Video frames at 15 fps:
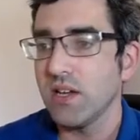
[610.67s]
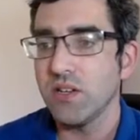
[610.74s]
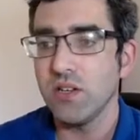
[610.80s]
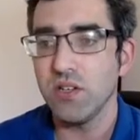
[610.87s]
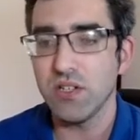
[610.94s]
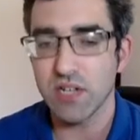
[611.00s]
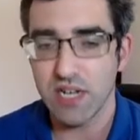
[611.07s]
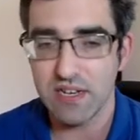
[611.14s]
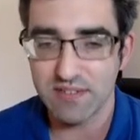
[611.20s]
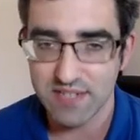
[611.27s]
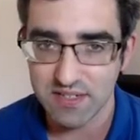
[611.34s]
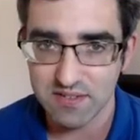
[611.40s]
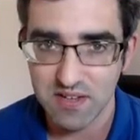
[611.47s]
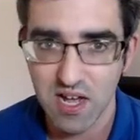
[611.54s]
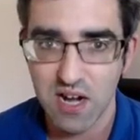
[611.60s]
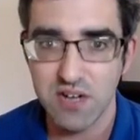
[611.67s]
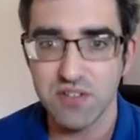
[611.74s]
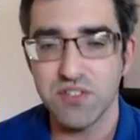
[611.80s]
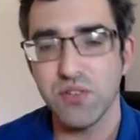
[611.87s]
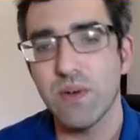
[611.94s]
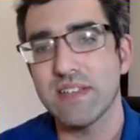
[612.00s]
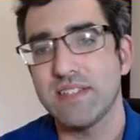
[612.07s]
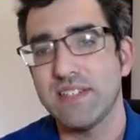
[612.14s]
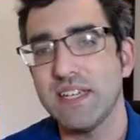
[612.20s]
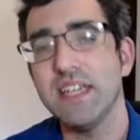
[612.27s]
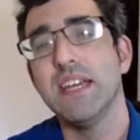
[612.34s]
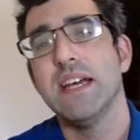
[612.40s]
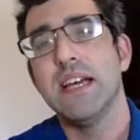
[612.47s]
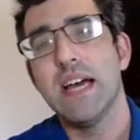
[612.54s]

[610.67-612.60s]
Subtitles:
United States dollars, USD,